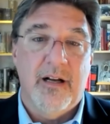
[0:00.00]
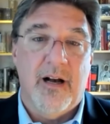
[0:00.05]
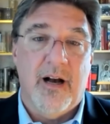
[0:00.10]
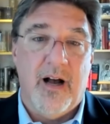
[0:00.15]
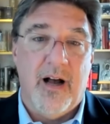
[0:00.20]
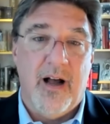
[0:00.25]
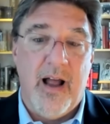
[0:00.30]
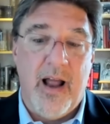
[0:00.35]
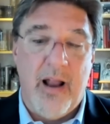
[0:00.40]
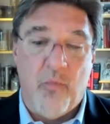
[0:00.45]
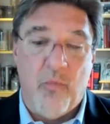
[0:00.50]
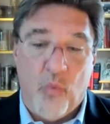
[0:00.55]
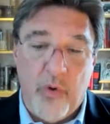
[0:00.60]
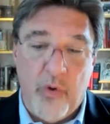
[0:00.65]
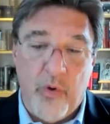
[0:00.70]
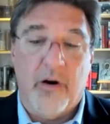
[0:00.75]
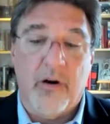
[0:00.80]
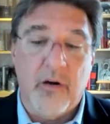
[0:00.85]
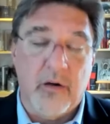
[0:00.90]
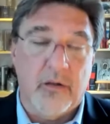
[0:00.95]
Uh, and
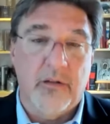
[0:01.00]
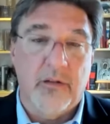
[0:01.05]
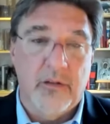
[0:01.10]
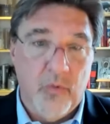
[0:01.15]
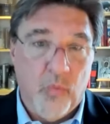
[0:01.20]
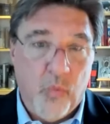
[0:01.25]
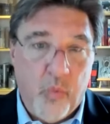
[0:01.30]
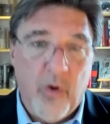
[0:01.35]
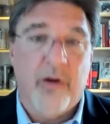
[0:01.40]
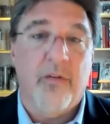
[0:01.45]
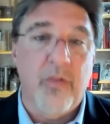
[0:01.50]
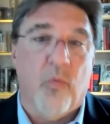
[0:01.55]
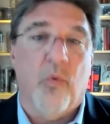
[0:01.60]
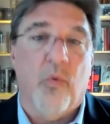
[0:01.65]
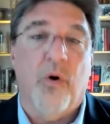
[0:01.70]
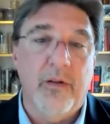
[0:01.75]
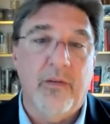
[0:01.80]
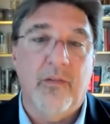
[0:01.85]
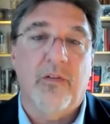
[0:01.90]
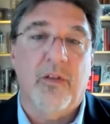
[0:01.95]
we're, we're the
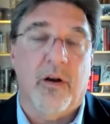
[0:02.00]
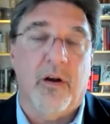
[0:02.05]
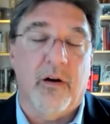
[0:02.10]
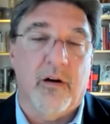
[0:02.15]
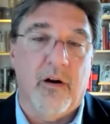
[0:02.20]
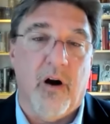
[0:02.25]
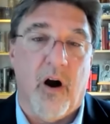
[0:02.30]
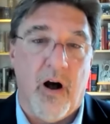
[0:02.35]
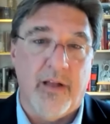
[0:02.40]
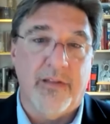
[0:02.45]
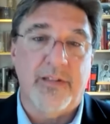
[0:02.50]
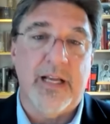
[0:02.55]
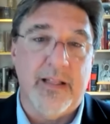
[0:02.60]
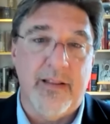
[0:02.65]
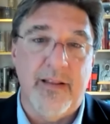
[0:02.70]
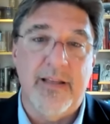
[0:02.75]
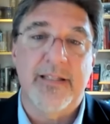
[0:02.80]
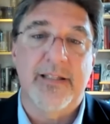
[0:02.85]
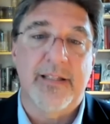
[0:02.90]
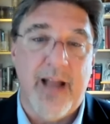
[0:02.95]
ones that are
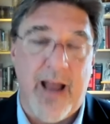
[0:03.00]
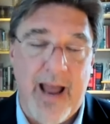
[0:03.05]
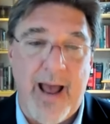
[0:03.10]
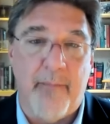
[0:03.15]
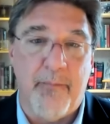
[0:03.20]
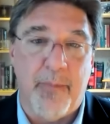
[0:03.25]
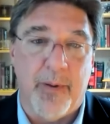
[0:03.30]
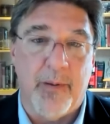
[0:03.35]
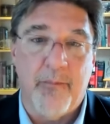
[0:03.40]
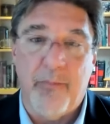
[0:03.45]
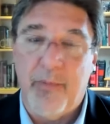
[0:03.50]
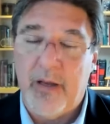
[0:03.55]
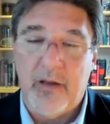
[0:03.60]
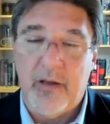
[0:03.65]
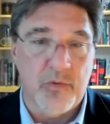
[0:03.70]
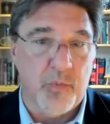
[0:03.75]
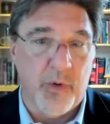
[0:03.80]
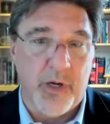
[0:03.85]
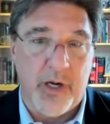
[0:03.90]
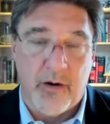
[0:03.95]
causing this to happen
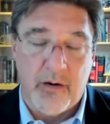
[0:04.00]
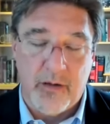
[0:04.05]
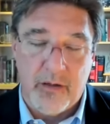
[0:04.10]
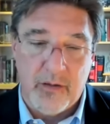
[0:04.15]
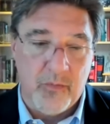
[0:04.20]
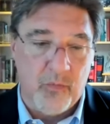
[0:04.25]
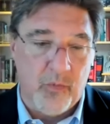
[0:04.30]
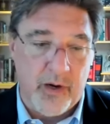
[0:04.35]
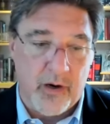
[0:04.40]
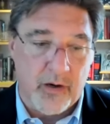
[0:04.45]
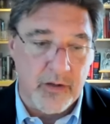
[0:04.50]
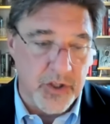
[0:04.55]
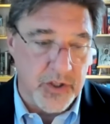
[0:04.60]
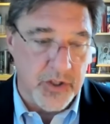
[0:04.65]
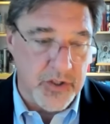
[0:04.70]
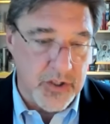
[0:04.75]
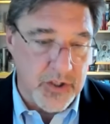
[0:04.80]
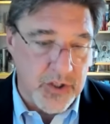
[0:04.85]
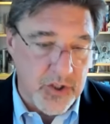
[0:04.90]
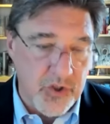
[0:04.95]
because we are, we are
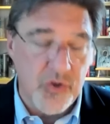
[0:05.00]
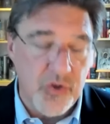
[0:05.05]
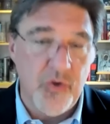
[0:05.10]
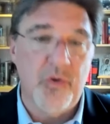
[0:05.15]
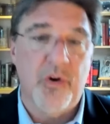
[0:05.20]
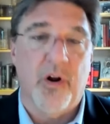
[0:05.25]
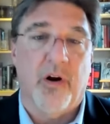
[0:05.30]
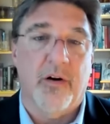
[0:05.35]
just too